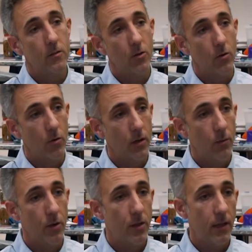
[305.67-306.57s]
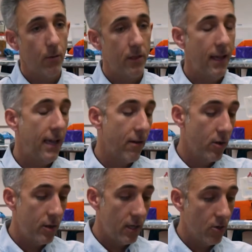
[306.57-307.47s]
So with
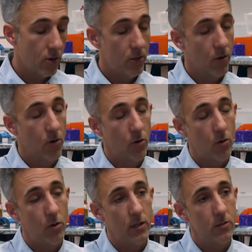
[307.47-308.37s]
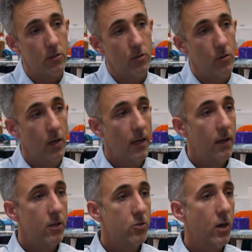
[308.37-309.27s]
everything, your goal is to
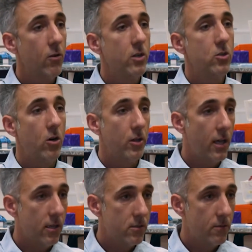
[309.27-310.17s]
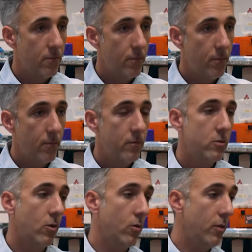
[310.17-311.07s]
try to reach all the kids.
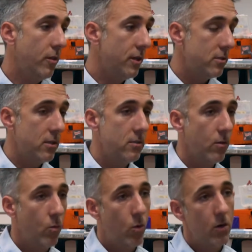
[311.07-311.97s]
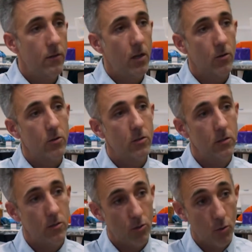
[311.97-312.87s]
So this is one of the other
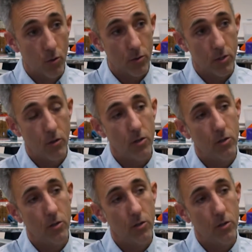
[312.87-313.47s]
tools you can